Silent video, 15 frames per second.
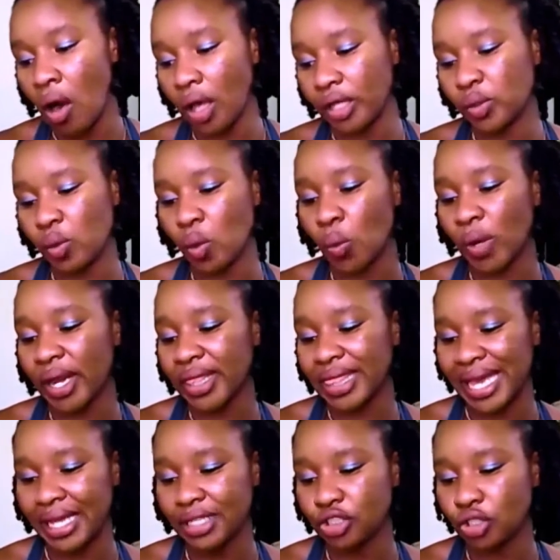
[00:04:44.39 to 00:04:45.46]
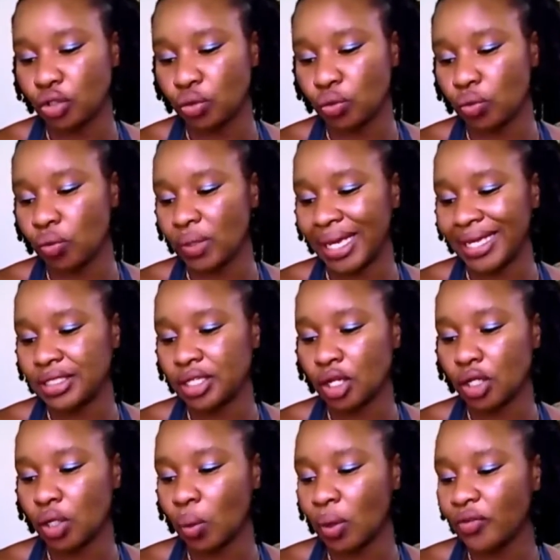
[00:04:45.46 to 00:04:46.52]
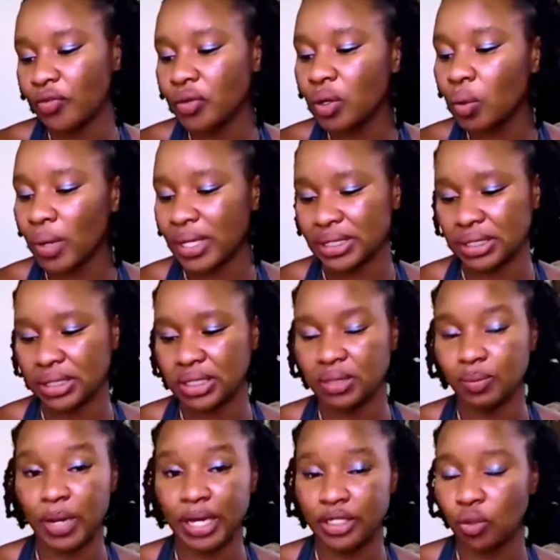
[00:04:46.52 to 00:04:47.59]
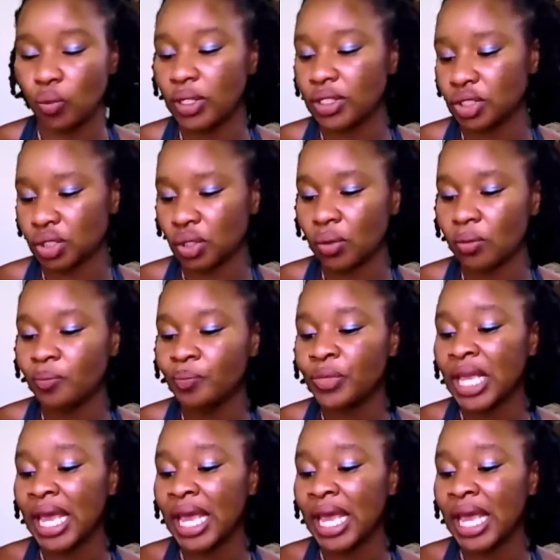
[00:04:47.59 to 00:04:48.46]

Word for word: Are you aware that you create lower frequencies by doing so?